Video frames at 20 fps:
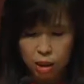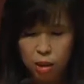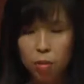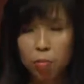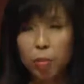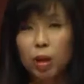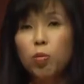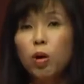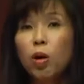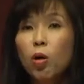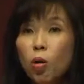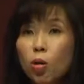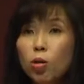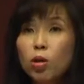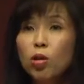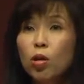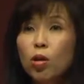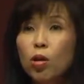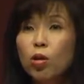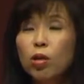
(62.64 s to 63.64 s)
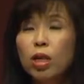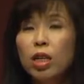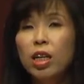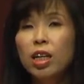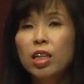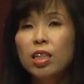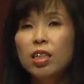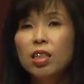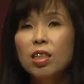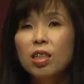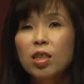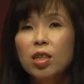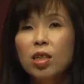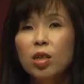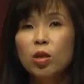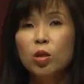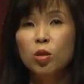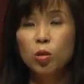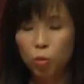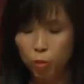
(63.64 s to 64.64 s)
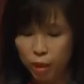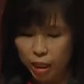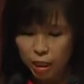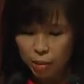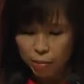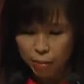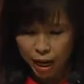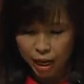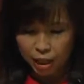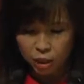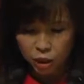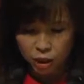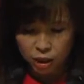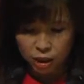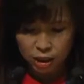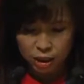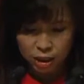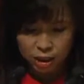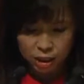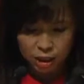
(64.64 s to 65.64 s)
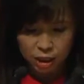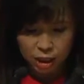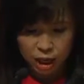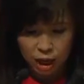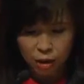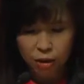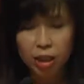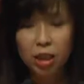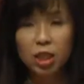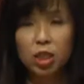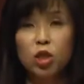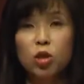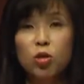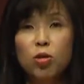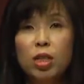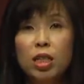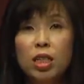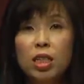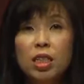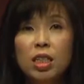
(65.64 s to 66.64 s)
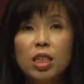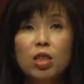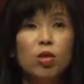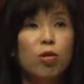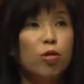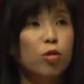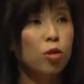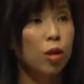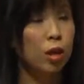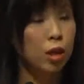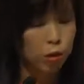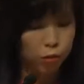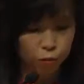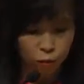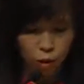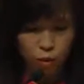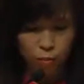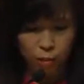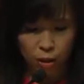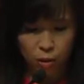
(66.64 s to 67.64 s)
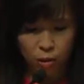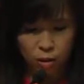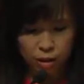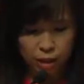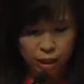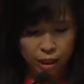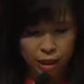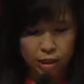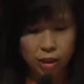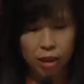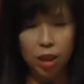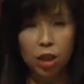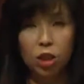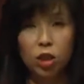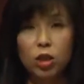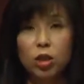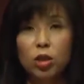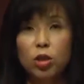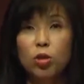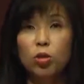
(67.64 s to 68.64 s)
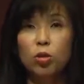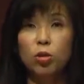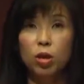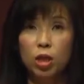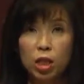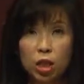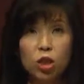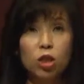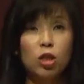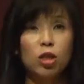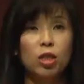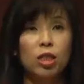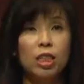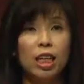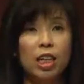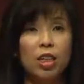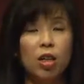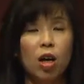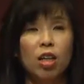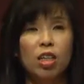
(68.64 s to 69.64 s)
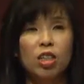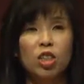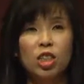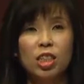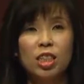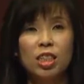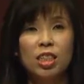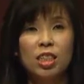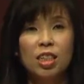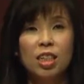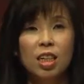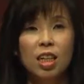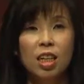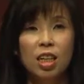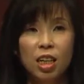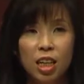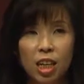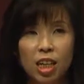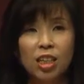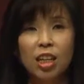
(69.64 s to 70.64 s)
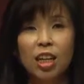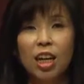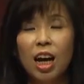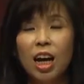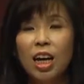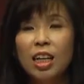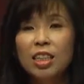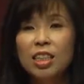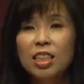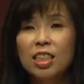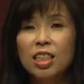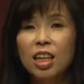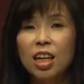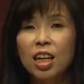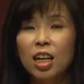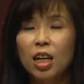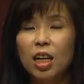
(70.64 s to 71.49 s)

but we're also looking to reimagine our industries and to transform our organizations through digital technologies. In the last